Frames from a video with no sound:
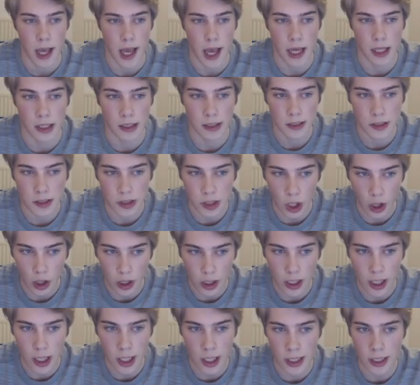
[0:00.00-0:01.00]
And
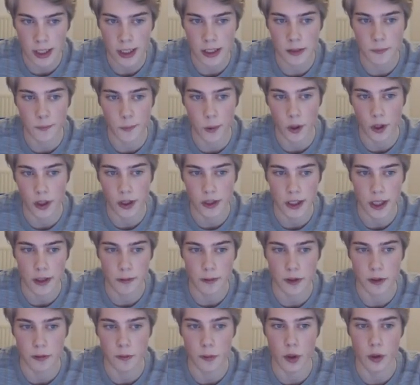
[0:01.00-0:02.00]
suddenly this pawn is
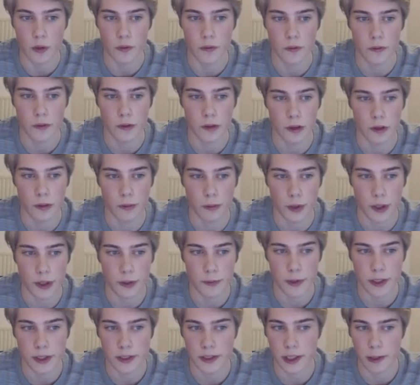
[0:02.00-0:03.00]
able to move, which
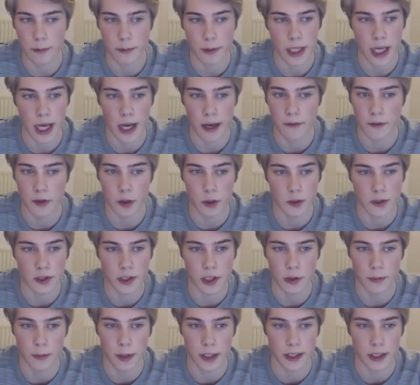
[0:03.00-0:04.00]
means that we have no
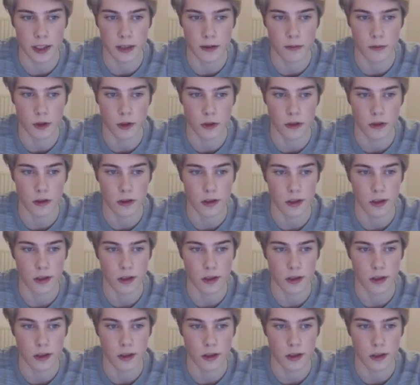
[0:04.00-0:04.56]
stalemate anymore.